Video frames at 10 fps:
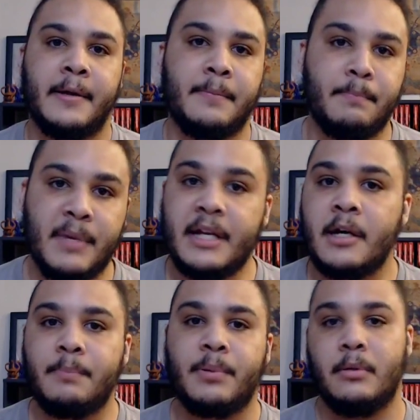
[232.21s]
meet
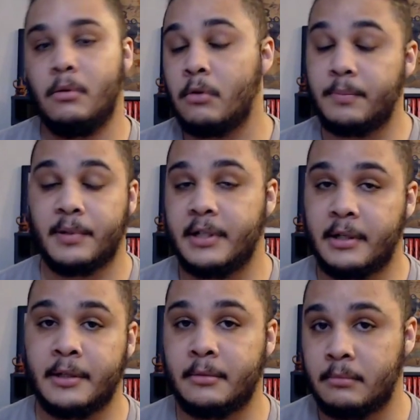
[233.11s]
up or play
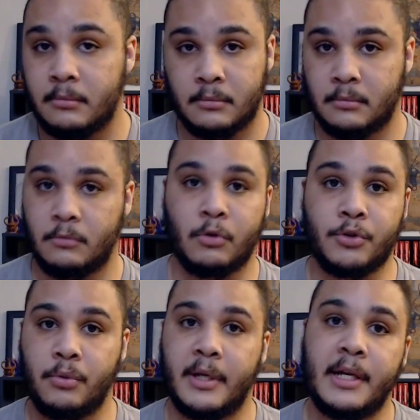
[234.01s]
on
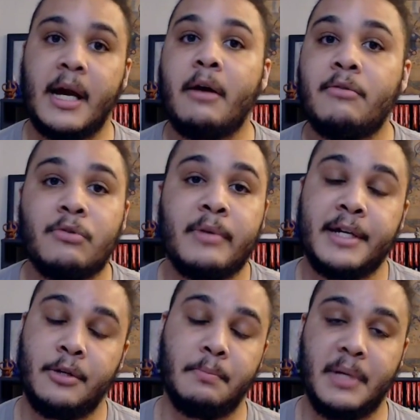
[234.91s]
Roll20, however way
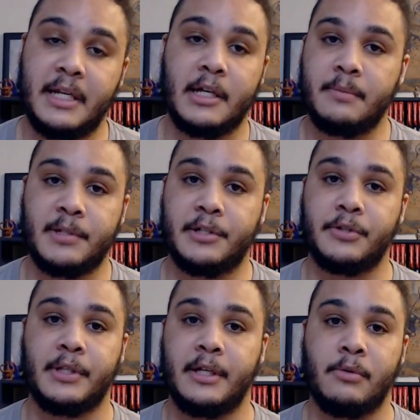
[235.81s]
you're meeting up
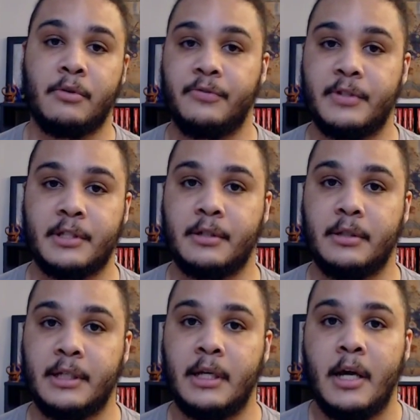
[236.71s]
digitally or
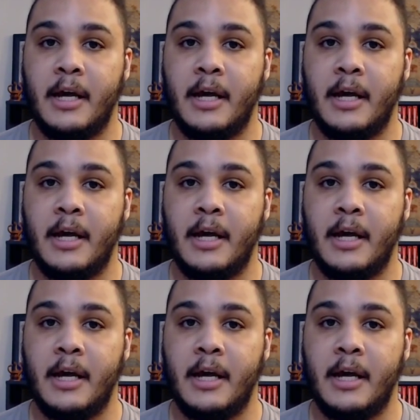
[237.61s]
physically,